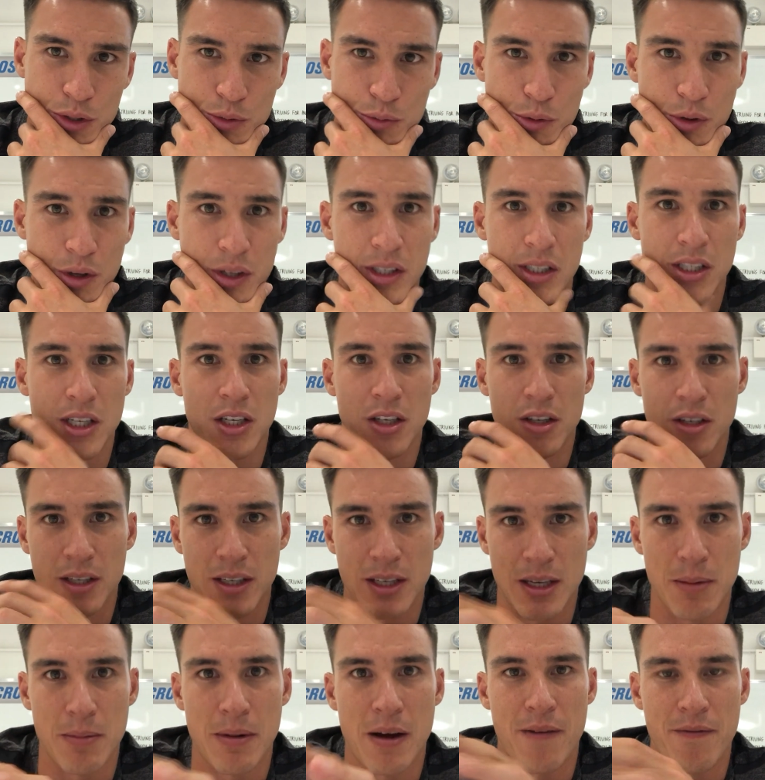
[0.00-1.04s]
So we'll continue to
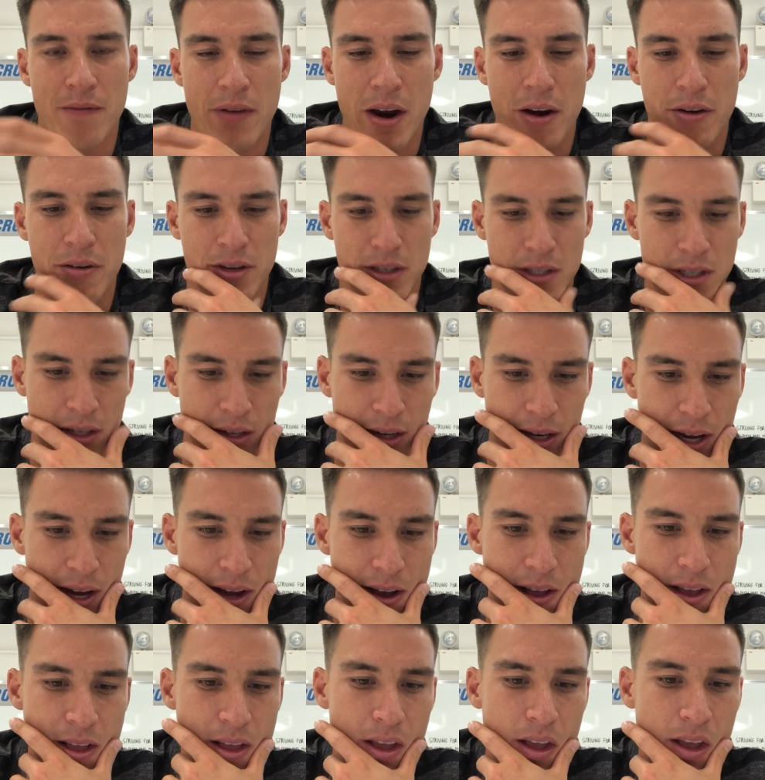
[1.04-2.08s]
keep that variance in there.